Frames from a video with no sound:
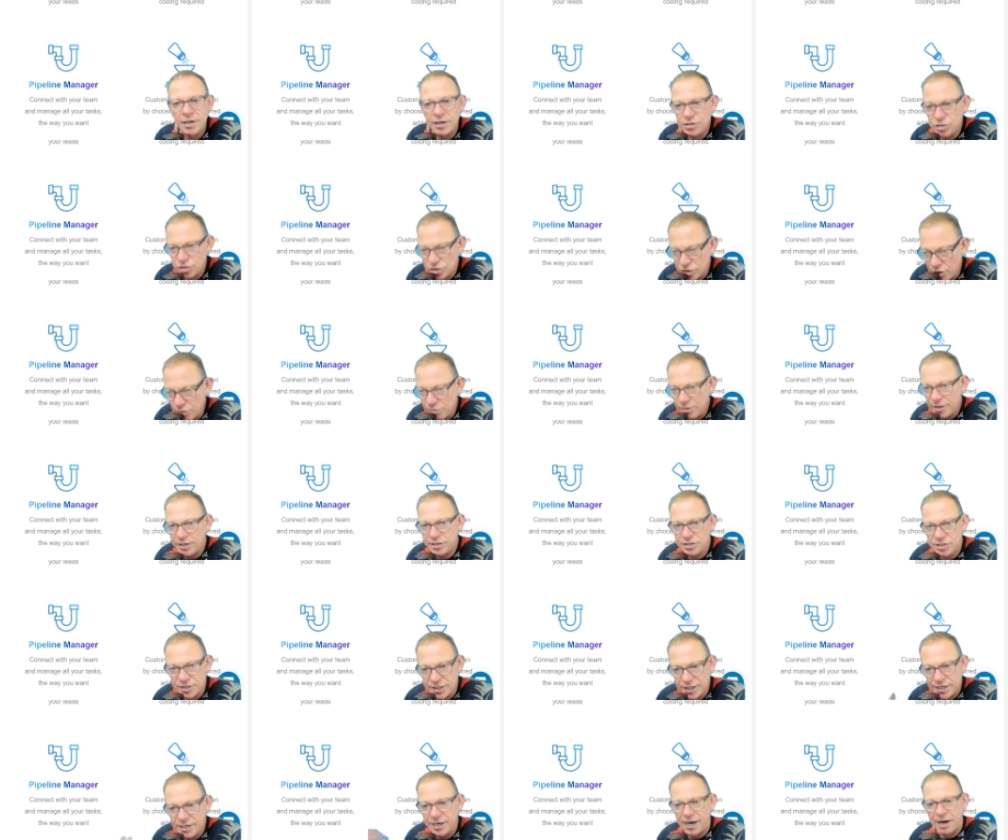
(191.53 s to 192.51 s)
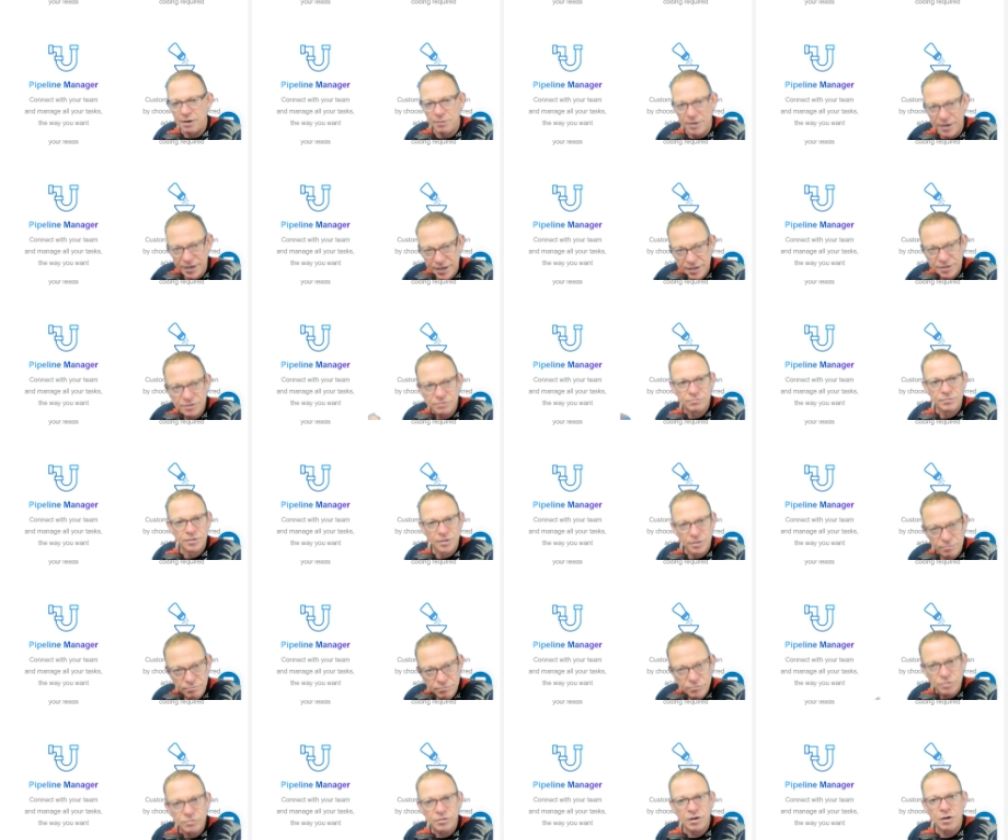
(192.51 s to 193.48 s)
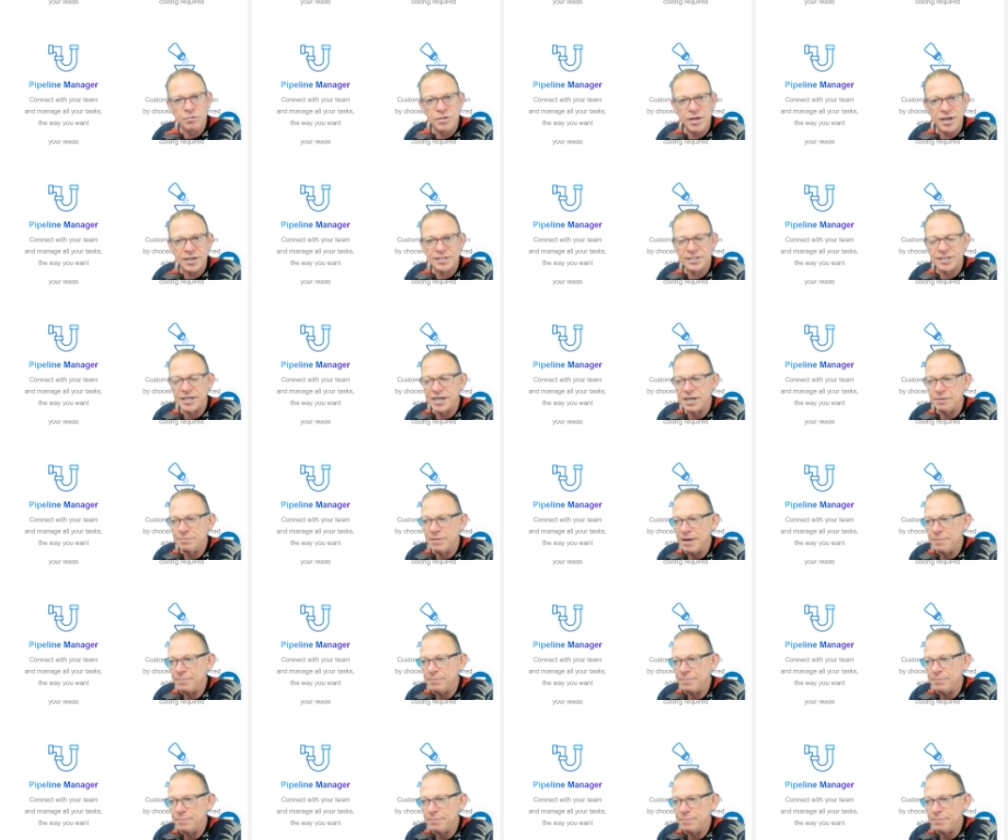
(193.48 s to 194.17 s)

And slowly I'll see how I can grow that side of my